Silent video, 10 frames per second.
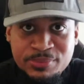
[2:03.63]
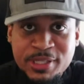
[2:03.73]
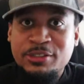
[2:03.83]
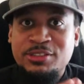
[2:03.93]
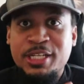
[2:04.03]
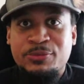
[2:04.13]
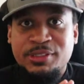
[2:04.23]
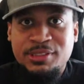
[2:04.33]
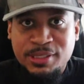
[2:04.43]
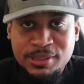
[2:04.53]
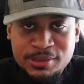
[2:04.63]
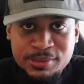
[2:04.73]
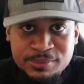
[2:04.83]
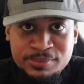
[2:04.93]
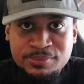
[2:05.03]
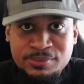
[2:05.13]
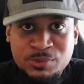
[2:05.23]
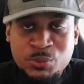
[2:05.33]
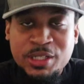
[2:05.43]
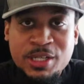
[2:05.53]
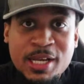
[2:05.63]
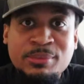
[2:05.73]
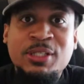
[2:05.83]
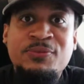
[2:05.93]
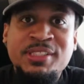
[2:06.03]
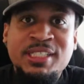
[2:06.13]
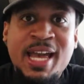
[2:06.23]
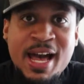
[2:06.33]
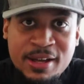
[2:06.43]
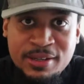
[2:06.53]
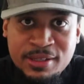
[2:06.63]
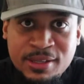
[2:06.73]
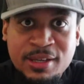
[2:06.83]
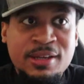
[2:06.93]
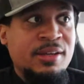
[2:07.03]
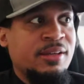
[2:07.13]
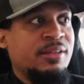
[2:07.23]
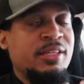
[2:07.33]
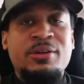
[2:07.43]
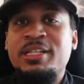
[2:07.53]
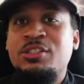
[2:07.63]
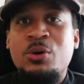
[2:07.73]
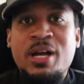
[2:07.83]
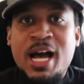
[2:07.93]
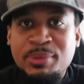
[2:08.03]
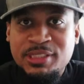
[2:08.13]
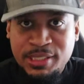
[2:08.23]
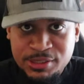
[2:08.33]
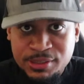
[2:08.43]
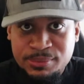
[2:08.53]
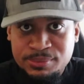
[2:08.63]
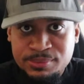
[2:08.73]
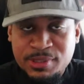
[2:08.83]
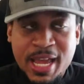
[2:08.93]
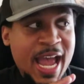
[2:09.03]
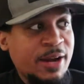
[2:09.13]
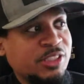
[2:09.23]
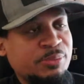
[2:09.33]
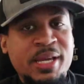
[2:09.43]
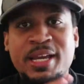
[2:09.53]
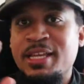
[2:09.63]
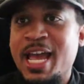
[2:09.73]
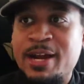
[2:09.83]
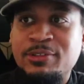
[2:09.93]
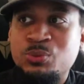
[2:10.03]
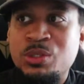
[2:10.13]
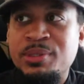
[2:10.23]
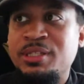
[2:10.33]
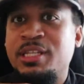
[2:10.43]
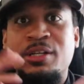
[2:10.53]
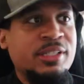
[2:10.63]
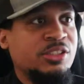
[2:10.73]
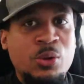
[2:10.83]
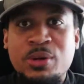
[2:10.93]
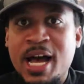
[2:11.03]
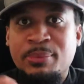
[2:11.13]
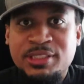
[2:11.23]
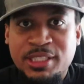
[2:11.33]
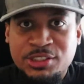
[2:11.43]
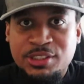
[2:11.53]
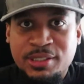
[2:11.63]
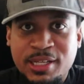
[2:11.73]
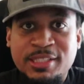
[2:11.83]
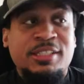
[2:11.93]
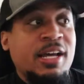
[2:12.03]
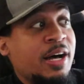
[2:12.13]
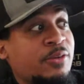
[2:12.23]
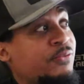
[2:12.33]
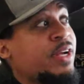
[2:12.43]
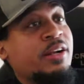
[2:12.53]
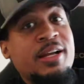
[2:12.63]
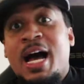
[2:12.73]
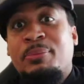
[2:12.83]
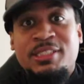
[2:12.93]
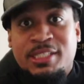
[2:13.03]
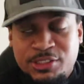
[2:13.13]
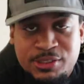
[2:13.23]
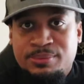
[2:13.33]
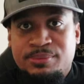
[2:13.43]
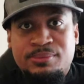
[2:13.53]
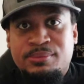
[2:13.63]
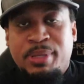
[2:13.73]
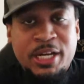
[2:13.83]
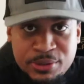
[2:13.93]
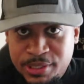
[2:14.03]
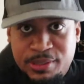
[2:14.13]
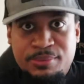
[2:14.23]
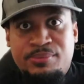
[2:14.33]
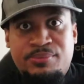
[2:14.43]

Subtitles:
There's differences. When it comes to physicality, there is no competition. The average man, the average woman, there is no competition. It's an unfair competition, period.